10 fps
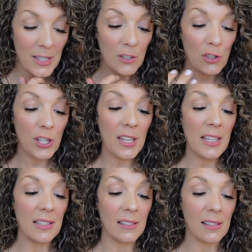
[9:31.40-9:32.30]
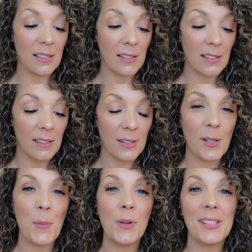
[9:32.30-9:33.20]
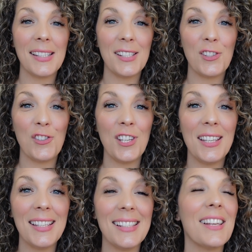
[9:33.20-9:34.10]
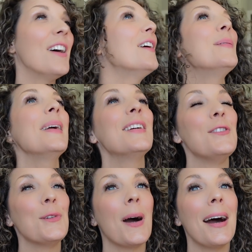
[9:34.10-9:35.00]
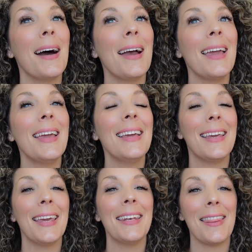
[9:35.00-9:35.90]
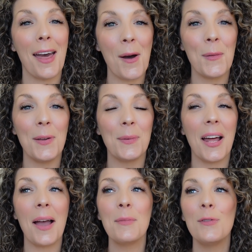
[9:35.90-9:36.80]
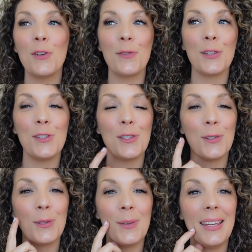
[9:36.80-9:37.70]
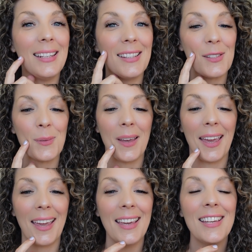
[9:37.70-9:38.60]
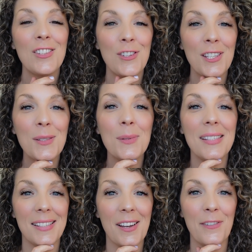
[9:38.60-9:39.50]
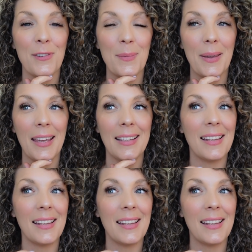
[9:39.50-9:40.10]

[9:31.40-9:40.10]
Cheese. Someone says cheese. Oh man, do I get that one. When I moved over to eating this way, cheese was tough for me.